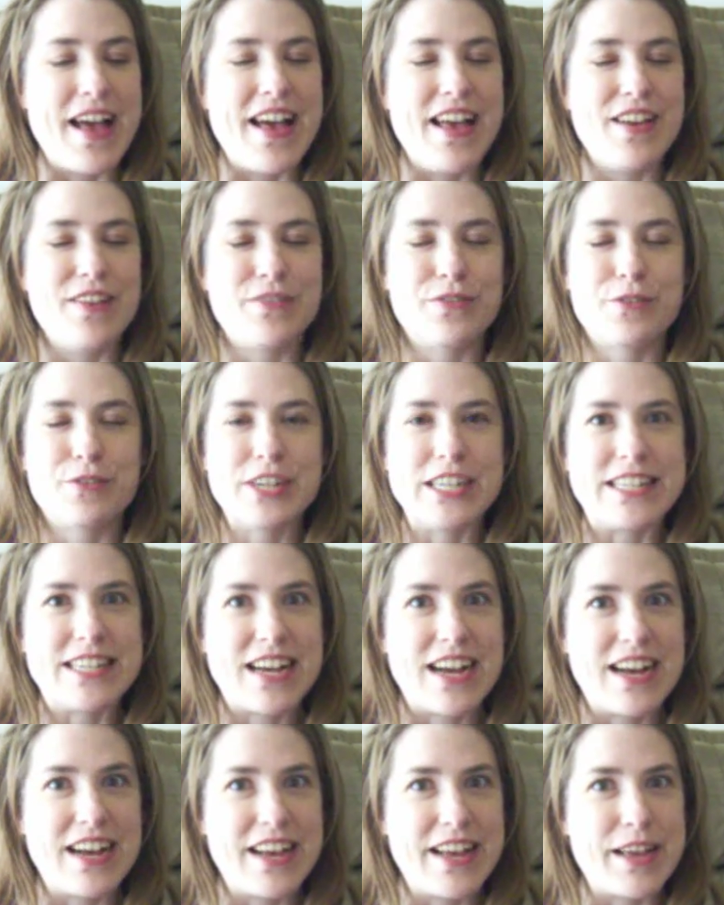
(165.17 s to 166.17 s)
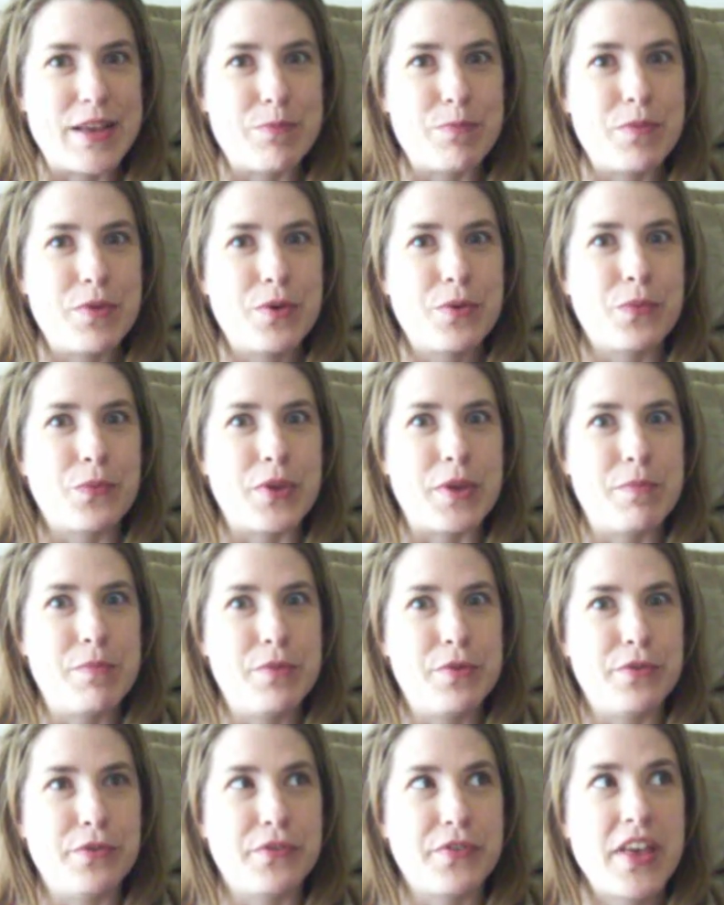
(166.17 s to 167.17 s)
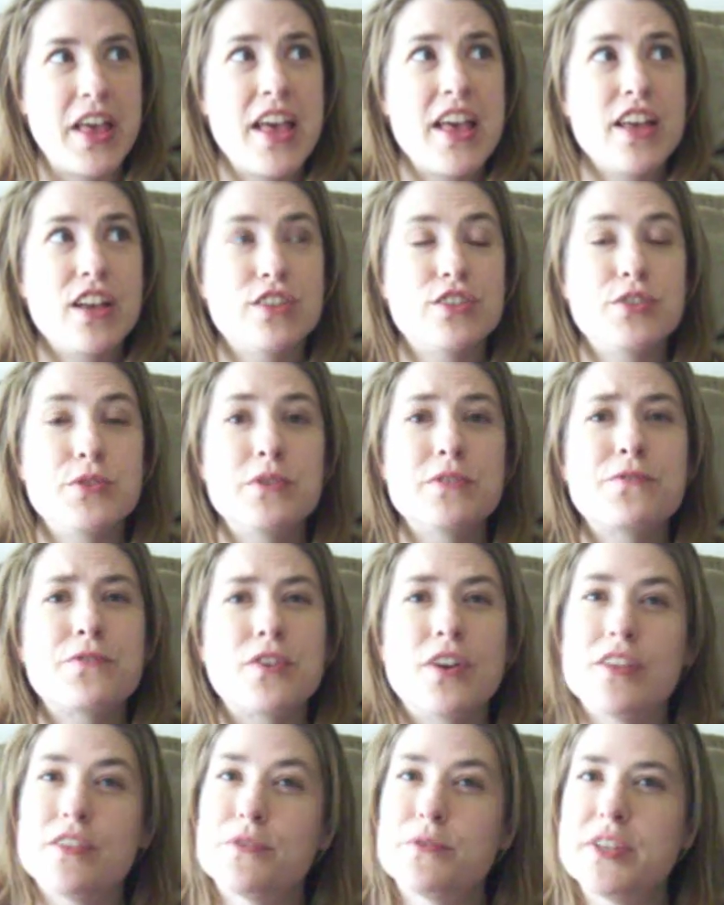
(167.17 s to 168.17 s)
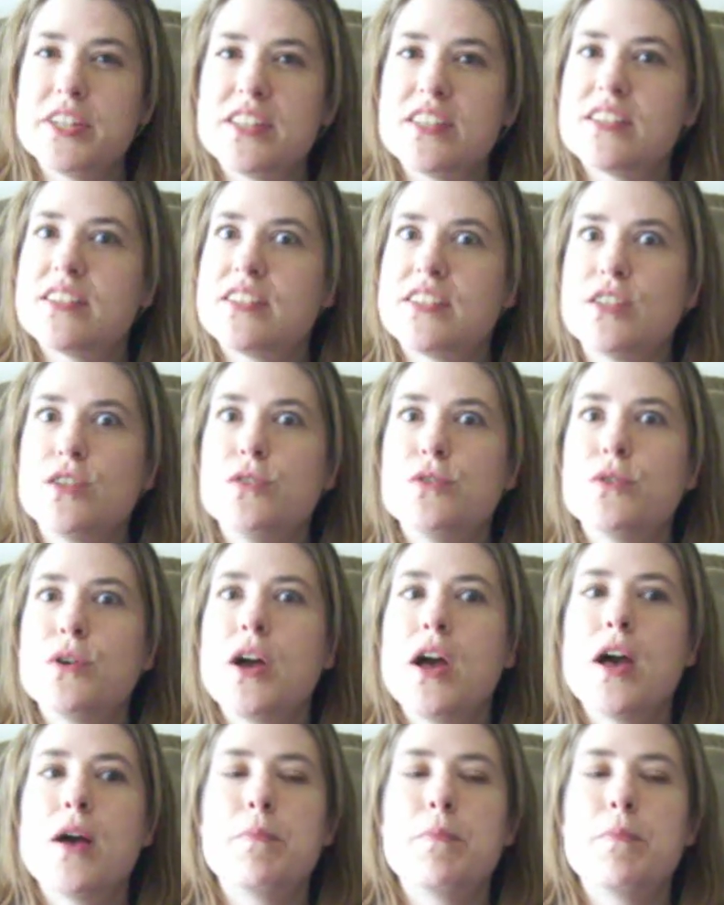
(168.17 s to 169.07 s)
Every time we move, he'll do it for other reasons too,